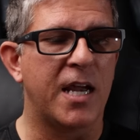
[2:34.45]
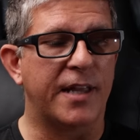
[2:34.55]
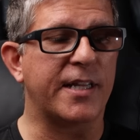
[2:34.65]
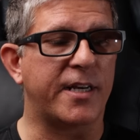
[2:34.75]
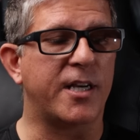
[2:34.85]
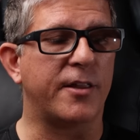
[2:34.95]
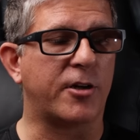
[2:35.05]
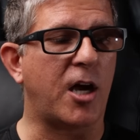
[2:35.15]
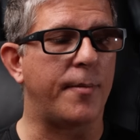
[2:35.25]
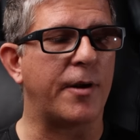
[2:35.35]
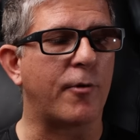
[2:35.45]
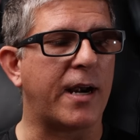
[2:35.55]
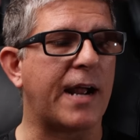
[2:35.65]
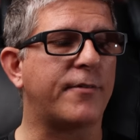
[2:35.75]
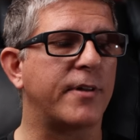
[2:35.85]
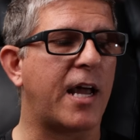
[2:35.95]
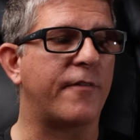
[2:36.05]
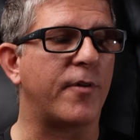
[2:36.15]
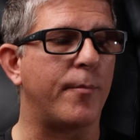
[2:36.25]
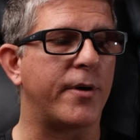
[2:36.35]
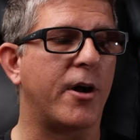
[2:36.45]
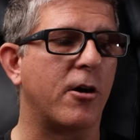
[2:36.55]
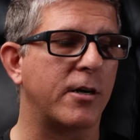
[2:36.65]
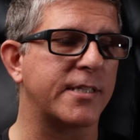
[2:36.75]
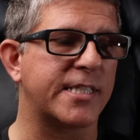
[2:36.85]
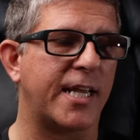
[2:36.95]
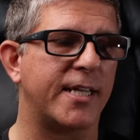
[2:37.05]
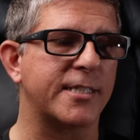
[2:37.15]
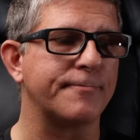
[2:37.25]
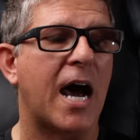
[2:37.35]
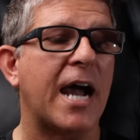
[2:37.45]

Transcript: And then another comment right after that from Bernard says,